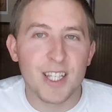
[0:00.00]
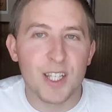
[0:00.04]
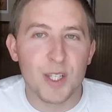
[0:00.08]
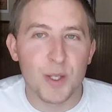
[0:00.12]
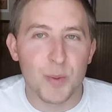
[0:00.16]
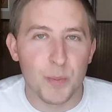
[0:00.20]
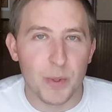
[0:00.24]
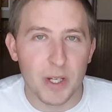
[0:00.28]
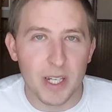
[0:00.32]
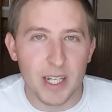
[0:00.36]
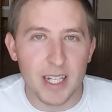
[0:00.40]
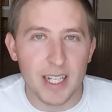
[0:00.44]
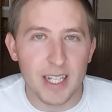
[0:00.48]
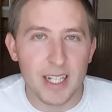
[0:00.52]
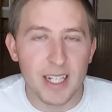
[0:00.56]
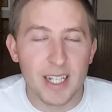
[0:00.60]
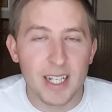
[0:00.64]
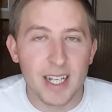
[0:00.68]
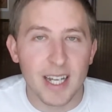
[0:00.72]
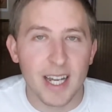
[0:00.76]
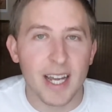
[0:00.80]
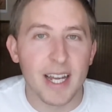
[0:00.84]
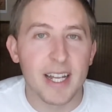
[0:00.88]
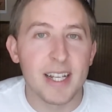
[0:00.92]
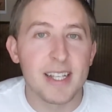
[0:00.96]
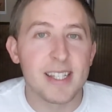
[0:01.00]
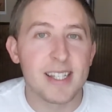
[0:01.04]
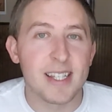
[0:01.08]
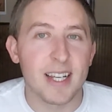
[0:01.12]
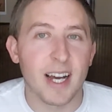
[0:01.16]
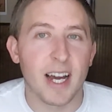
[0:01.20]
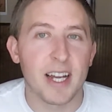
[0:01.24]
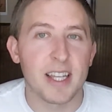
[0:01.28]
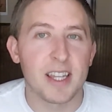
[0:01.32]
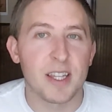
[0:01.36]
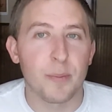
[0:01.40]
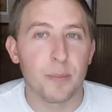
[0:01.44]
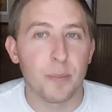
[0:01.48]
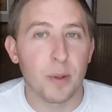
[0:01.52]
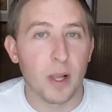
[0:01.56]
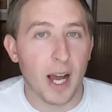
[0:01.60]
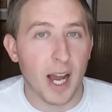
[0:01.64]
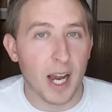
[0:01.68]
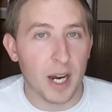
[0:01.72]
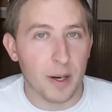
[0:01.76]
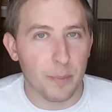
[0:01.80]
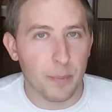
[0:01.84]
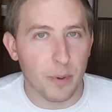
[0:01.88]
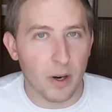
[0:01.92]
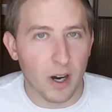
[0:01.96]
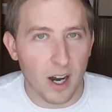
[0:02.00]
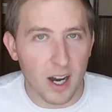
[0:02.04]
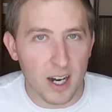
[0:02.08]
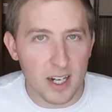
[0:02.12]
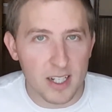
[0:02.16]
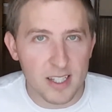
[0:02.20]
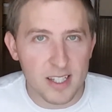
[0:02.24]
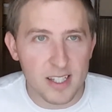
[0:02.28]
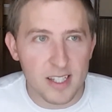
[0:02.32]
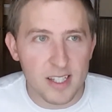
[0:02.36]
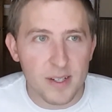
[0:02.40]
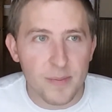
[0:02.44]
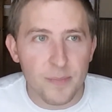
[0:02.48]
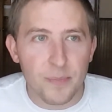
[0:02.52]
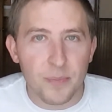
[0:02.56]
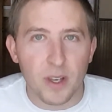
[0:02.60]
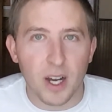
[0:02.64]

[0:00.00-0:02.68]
Speed Inside the Black Box.